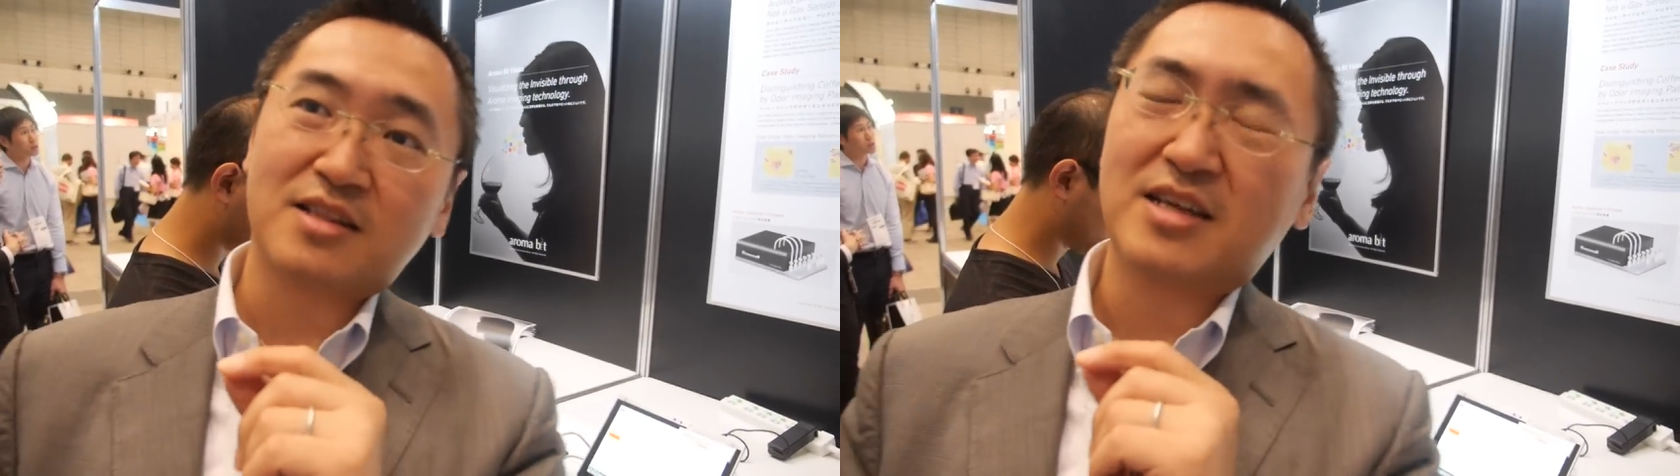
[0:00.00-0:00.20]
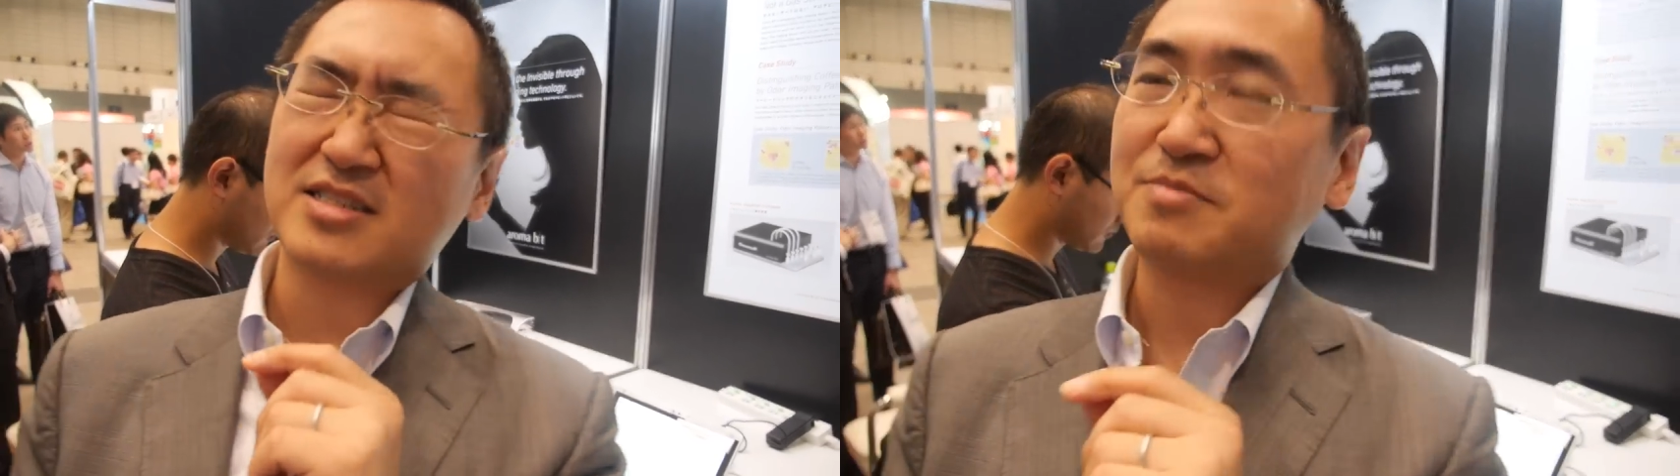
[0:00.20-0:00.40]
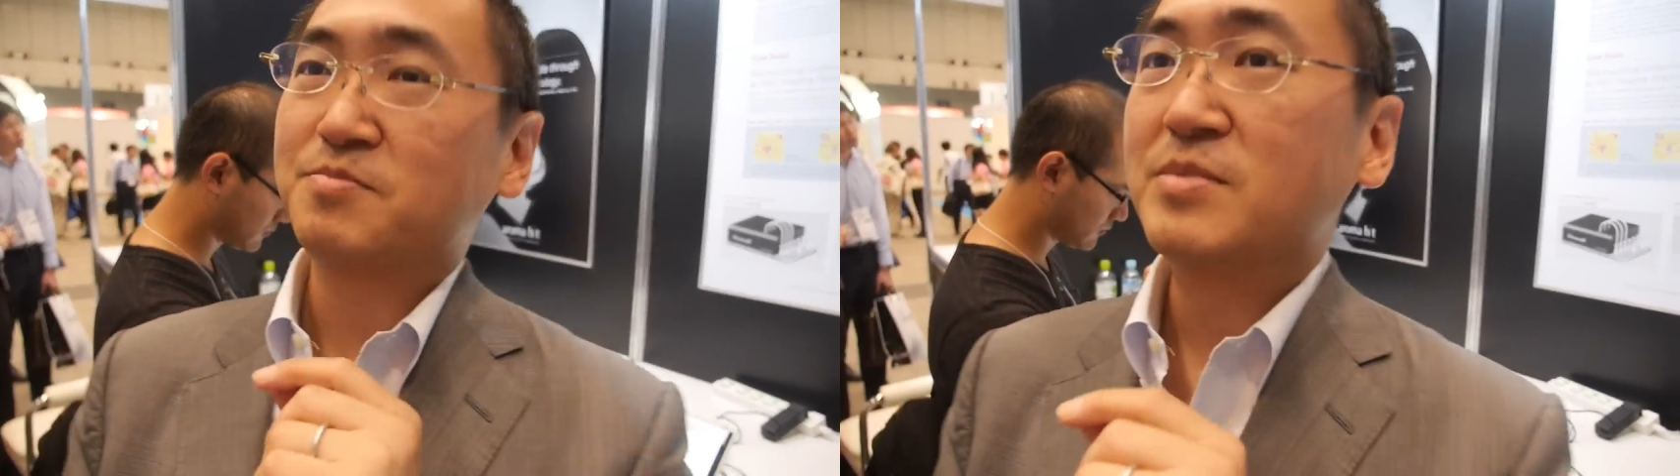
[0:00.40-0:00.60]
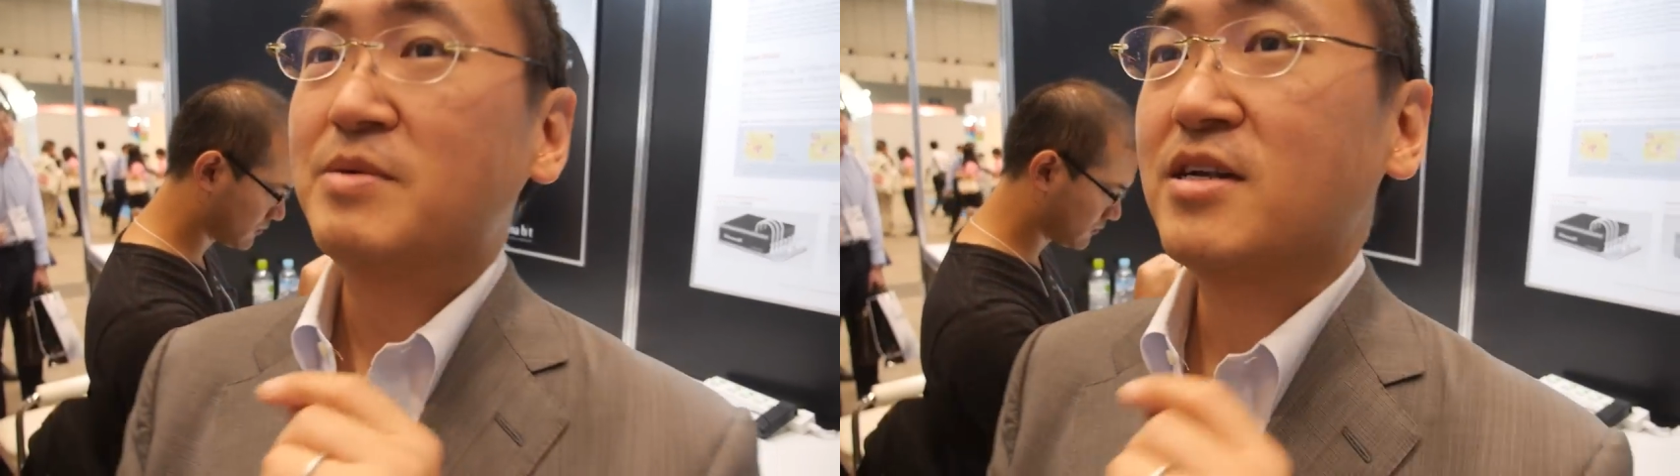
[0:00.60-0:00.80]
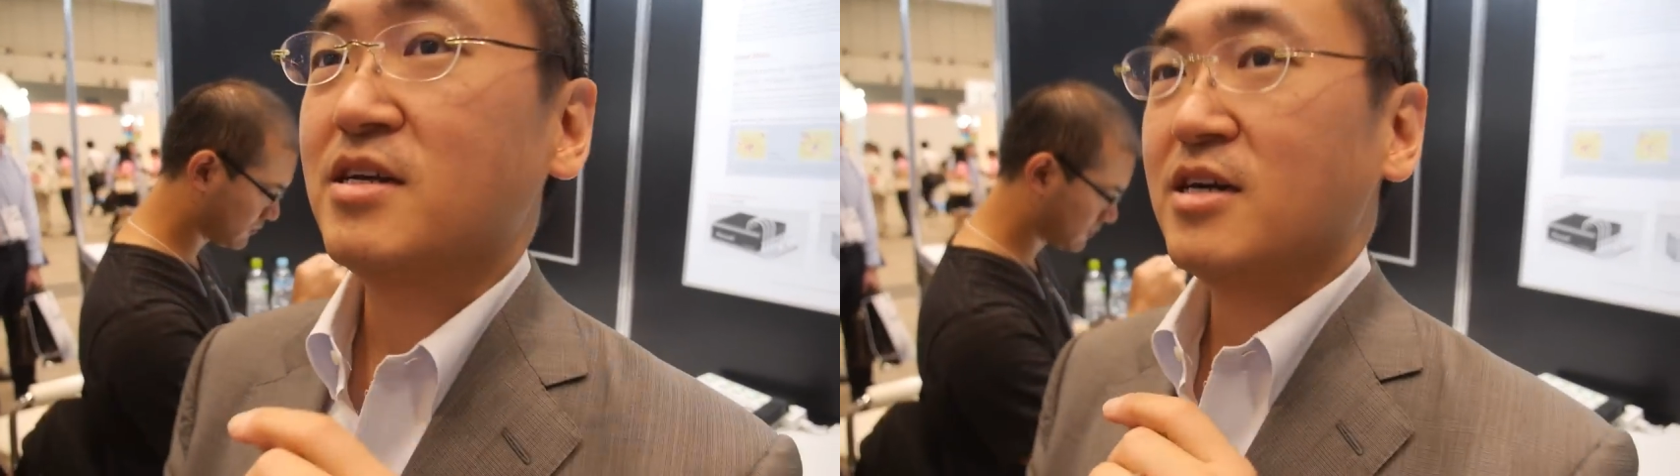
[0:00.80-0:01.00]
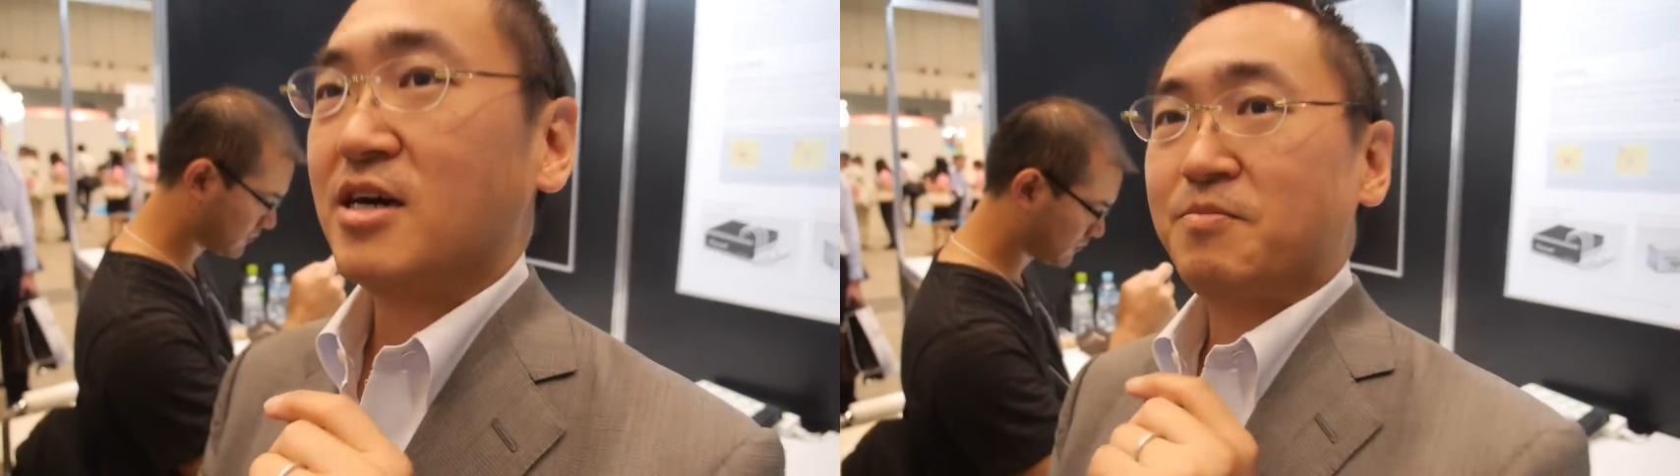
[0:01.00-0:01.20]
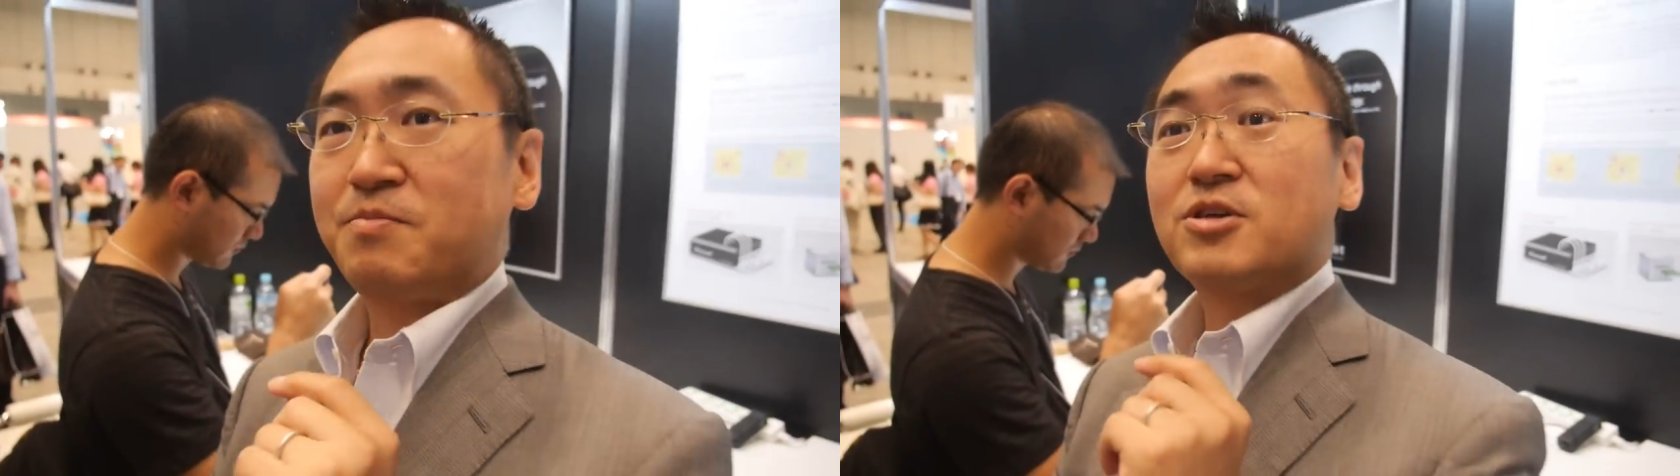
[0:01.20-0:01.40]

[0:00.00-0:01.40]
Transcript: that's very uh,